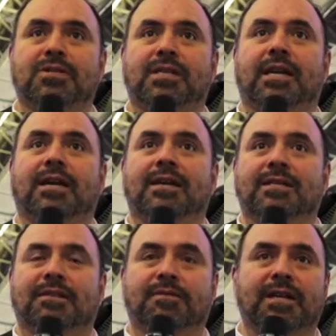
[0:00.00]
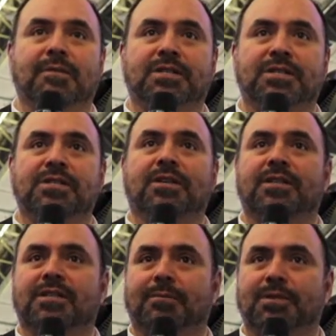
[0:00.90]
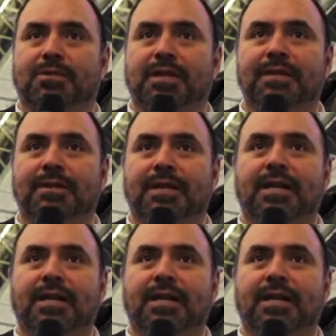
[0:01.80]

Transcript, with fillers: to see different images on the same screen.